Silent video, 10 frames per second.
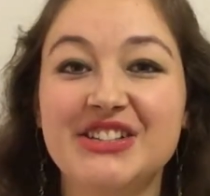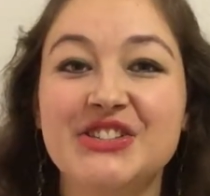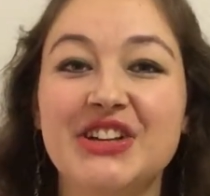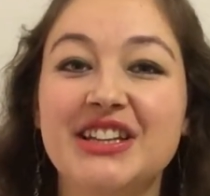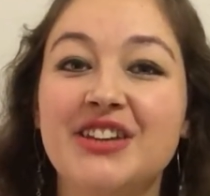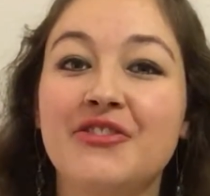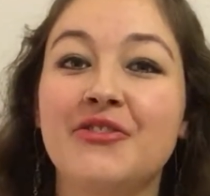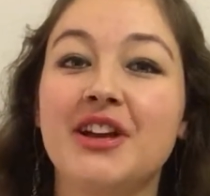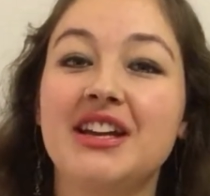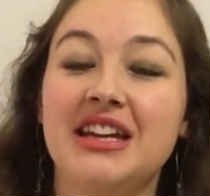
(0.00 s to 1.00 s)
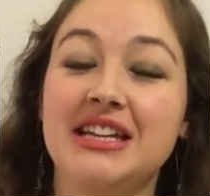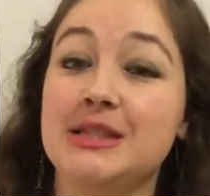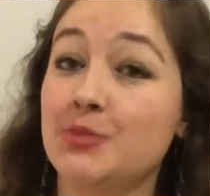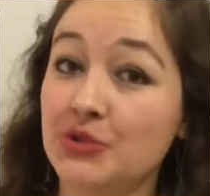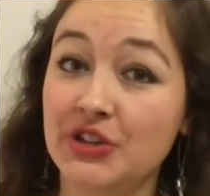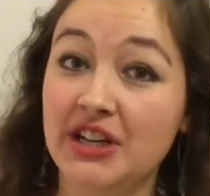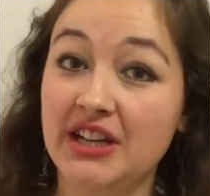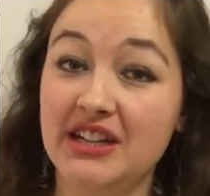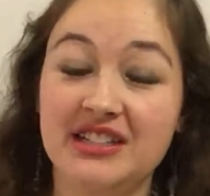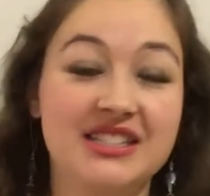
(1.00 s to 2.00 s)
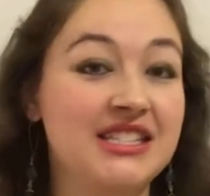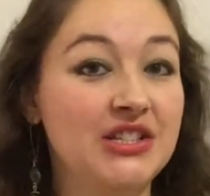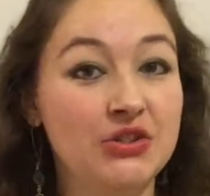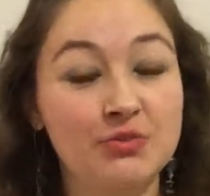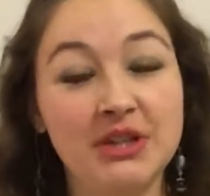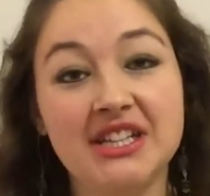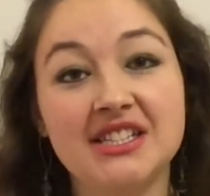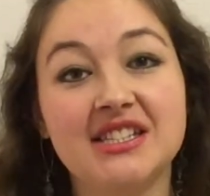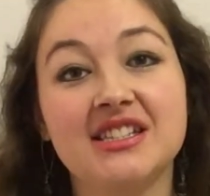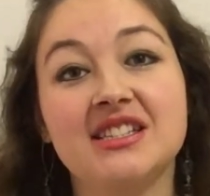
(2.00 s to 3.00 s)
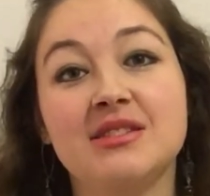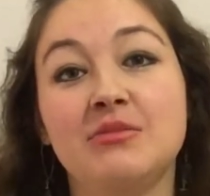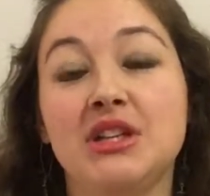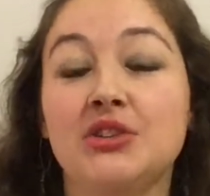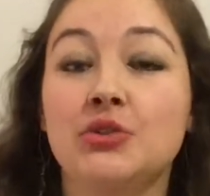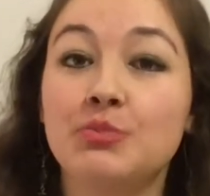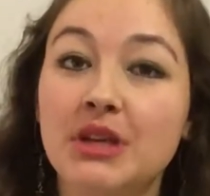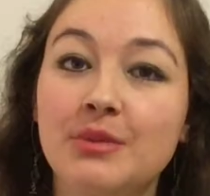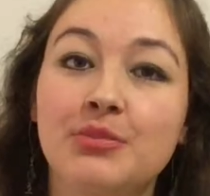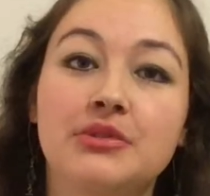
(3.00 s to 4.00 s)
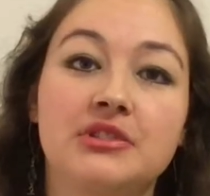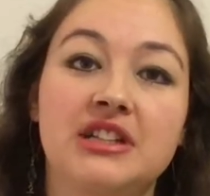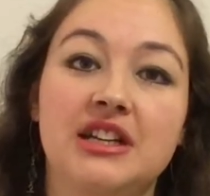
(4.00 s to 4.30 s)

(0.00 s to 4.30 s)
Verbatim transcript: So I love exploring and seeing new places and meeting new people,